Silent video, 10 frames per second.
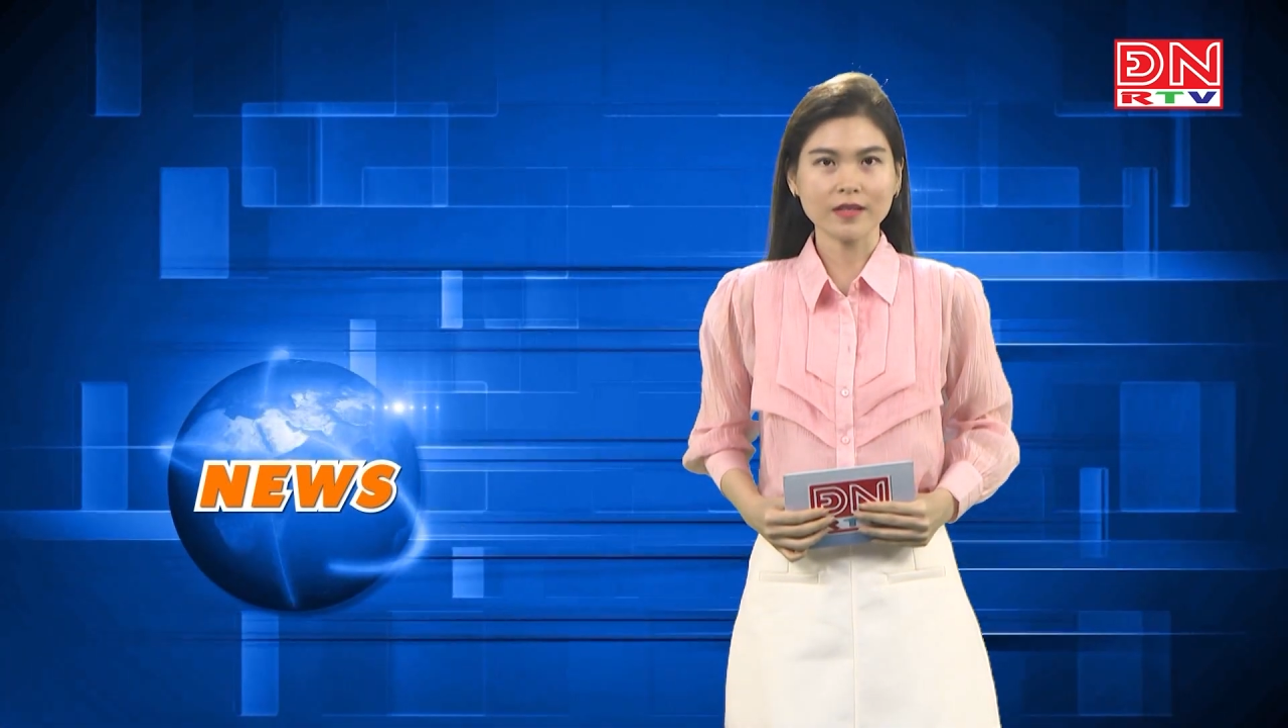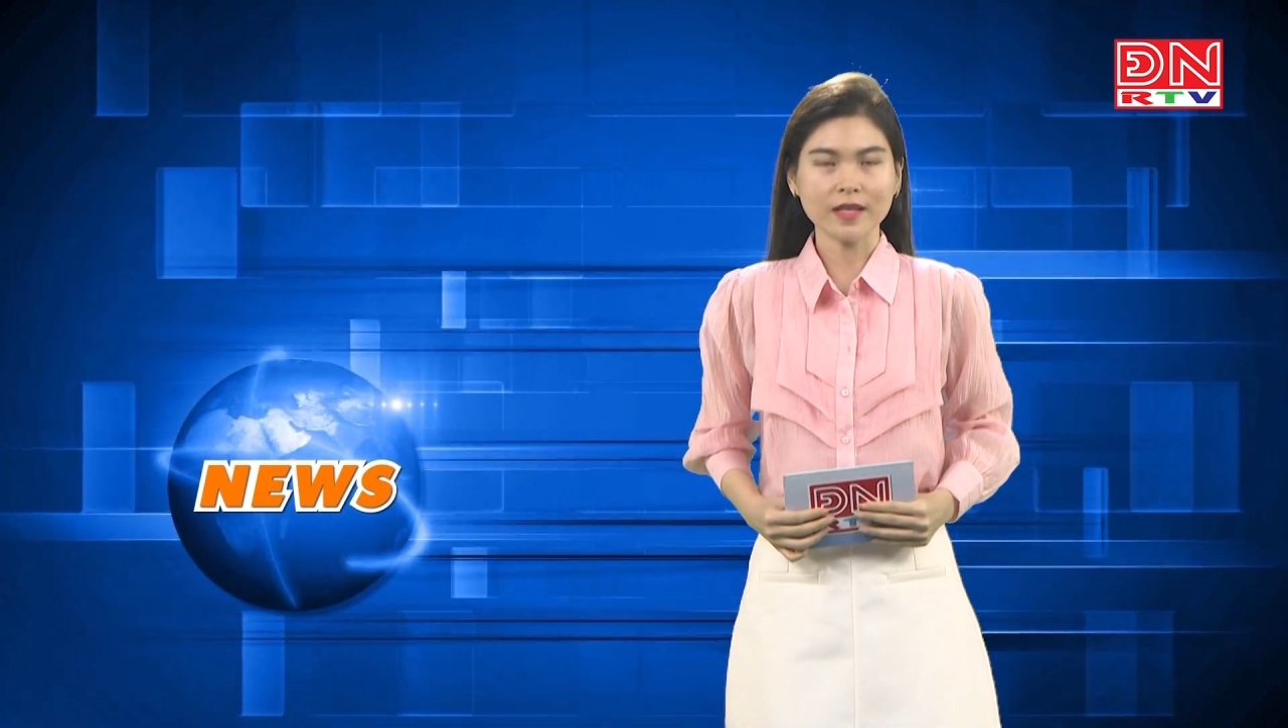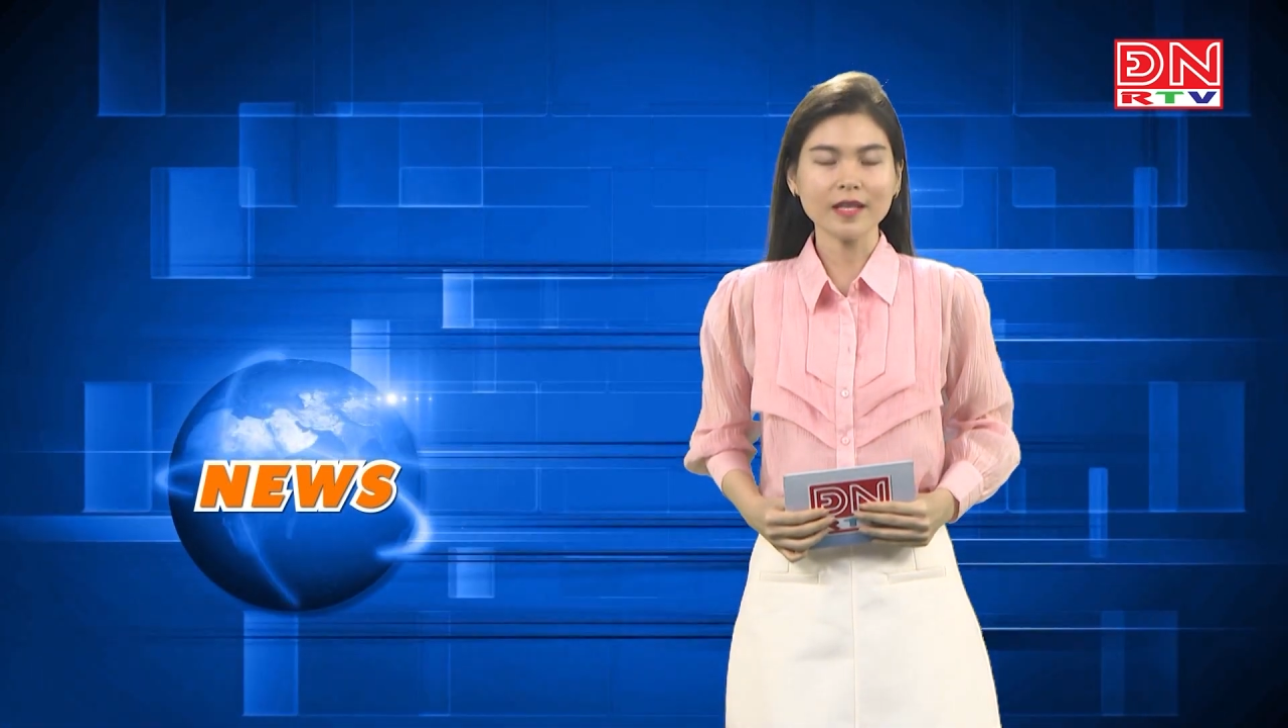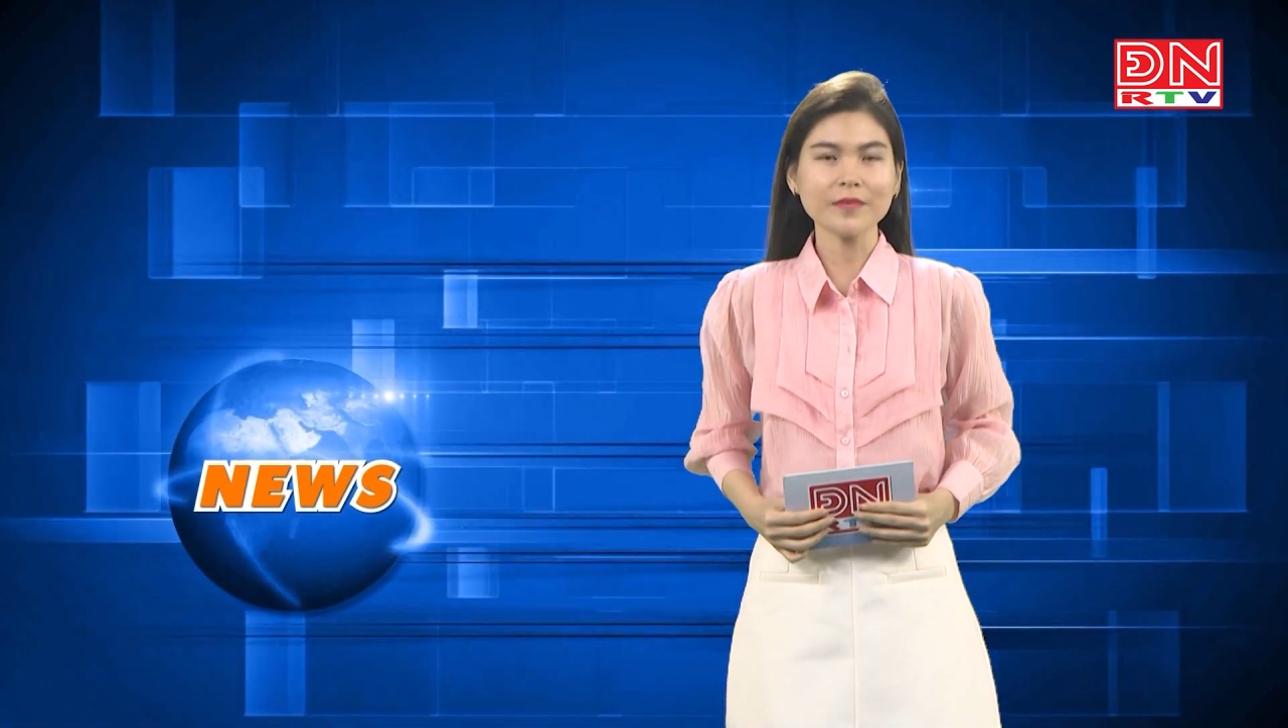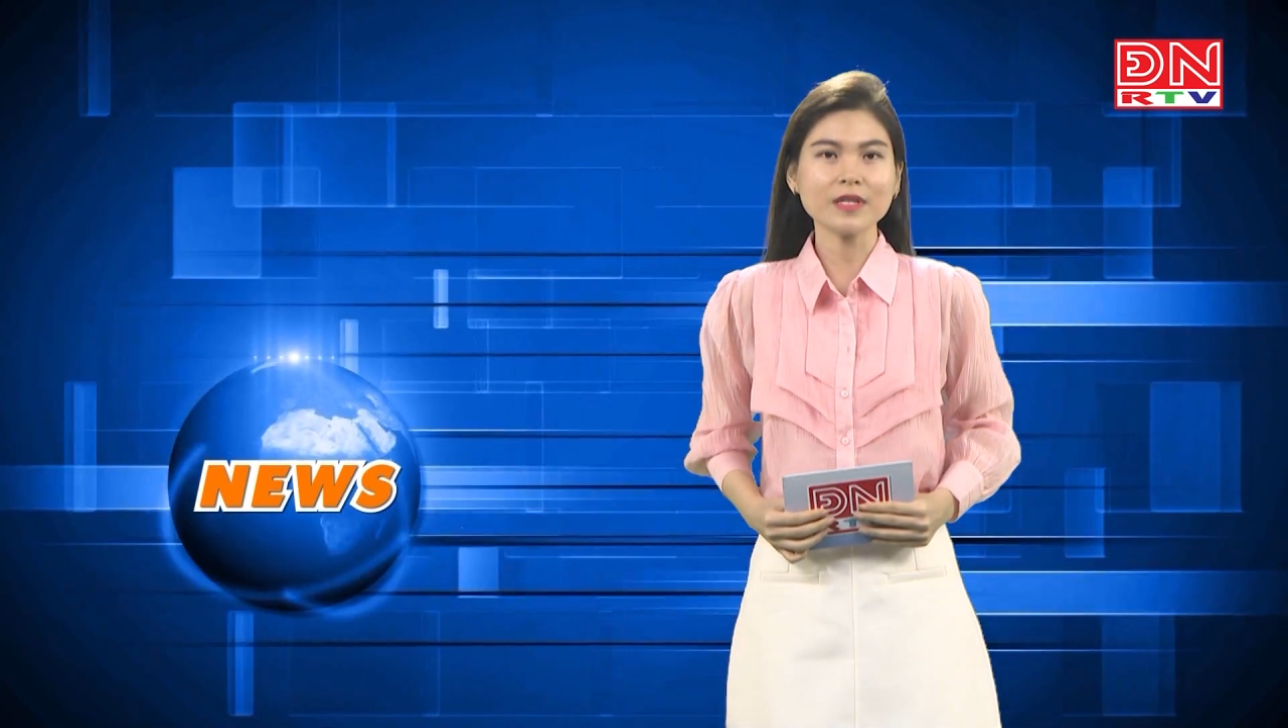
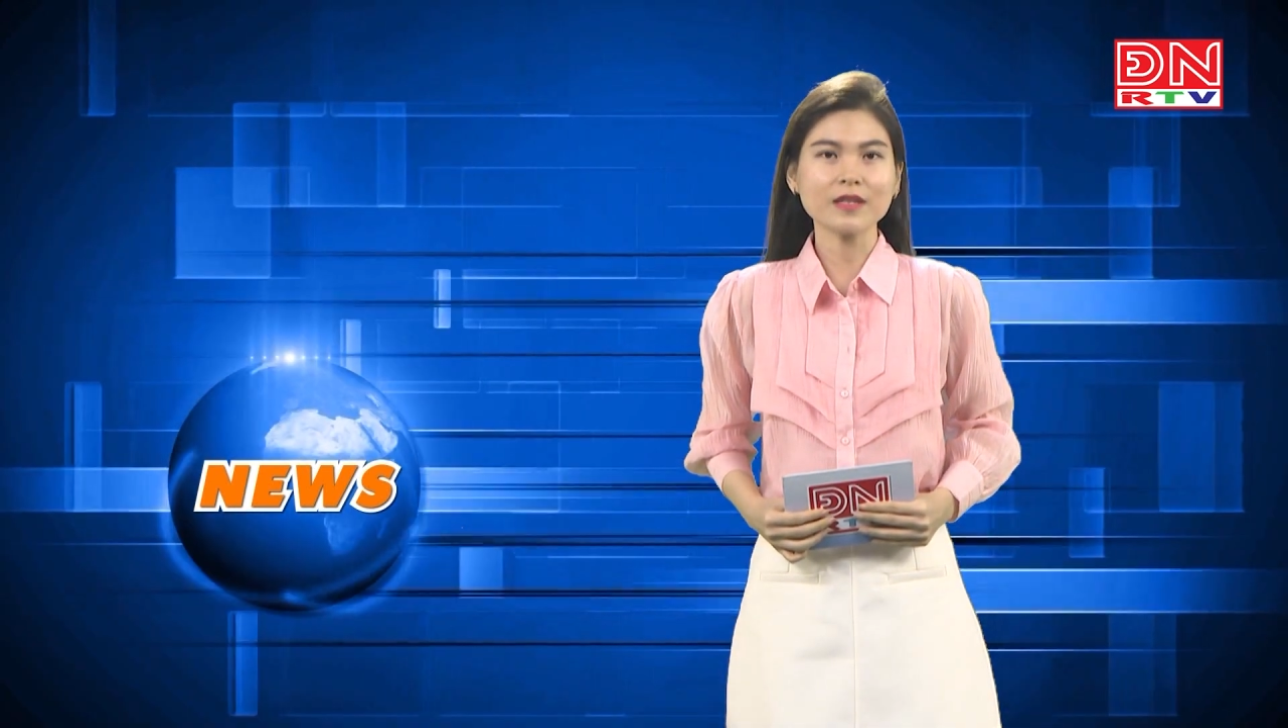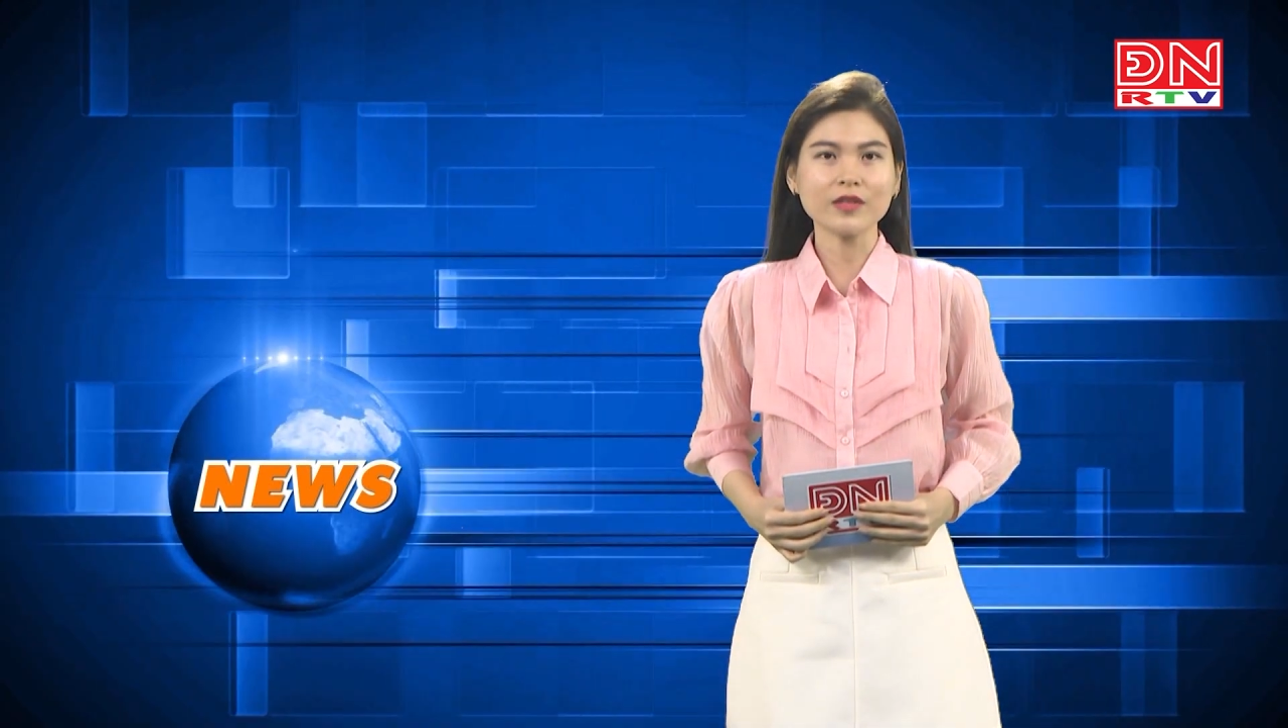Here comes the